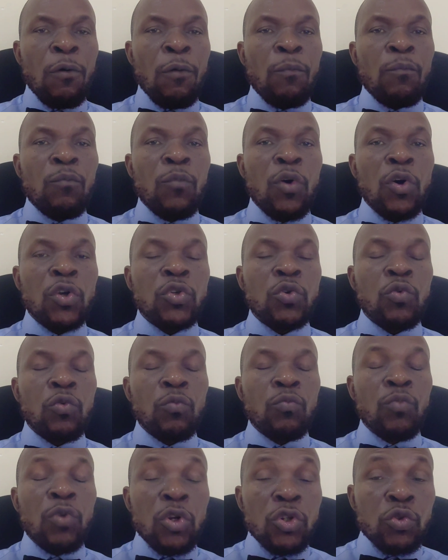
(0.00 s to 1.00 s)

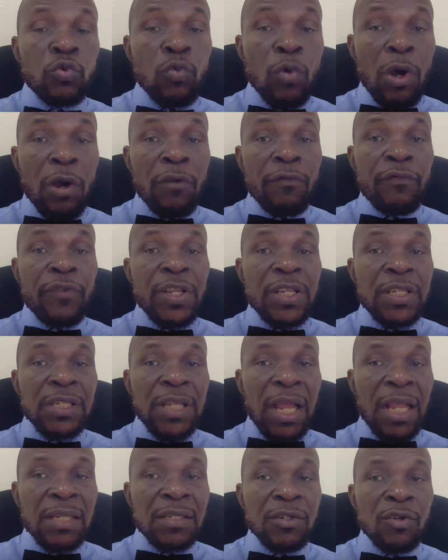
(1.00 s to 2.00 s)
Most work
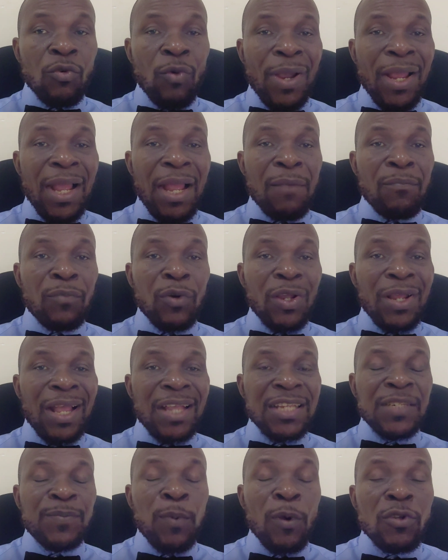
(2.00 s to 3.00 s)
visas require employer
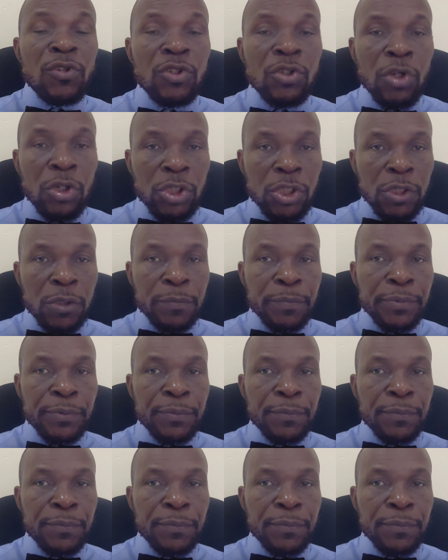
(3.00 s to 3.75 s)
sponsorship.